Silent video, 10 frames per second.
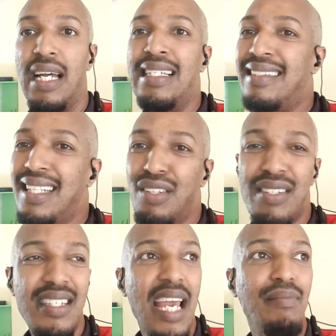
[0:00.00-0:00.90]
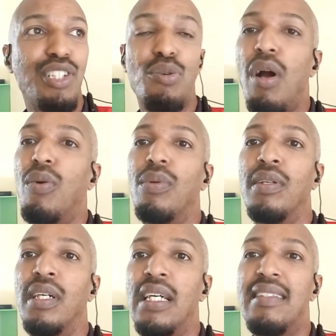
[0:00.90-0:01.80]
It's still the same struggle,
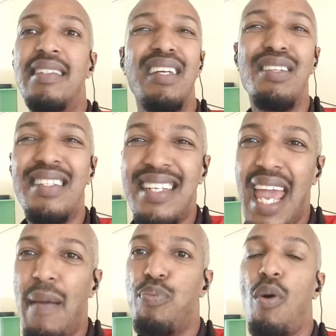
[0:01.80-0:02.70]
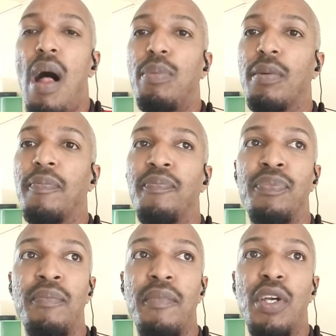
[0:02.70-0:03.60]
still the same problem,
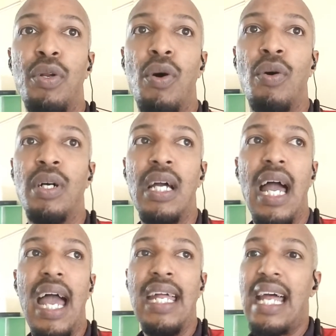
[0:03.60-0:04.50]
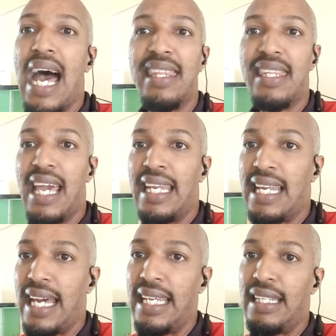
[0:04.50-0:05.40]
you know? And
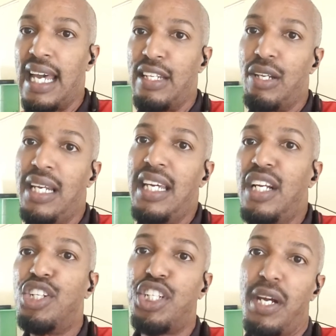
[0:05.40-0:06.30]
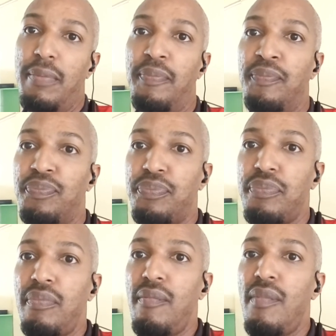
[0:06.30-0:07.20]
the leadership
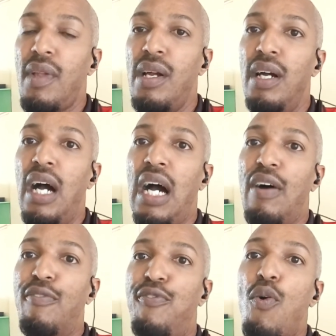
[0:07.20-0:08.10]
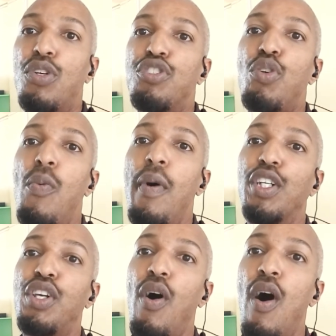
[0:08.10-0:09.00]
focus so
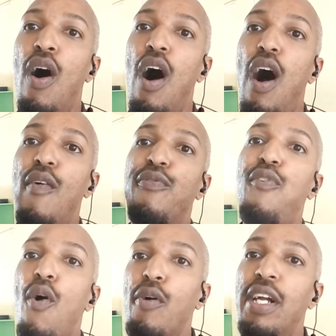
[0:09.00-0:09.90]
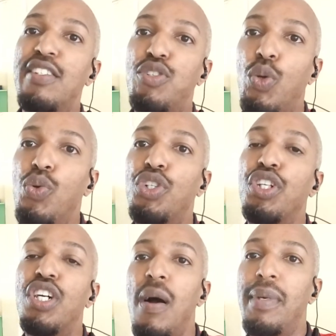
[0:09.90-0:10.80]
much on foreign
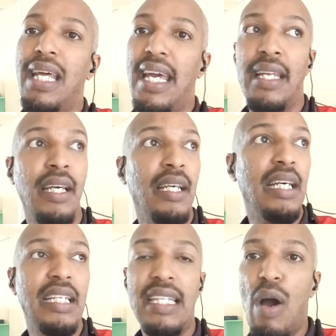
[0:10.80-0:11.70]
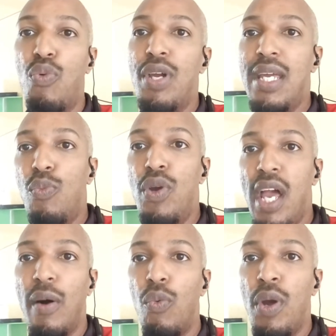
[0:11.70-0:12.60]
solution coming in that we
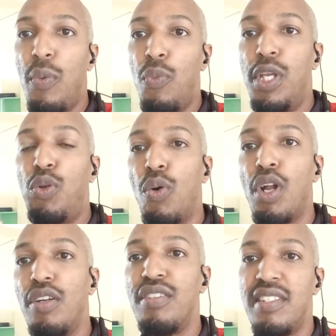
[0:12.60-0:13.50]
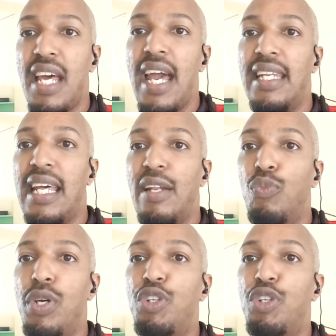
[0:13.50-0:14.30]
don't understand that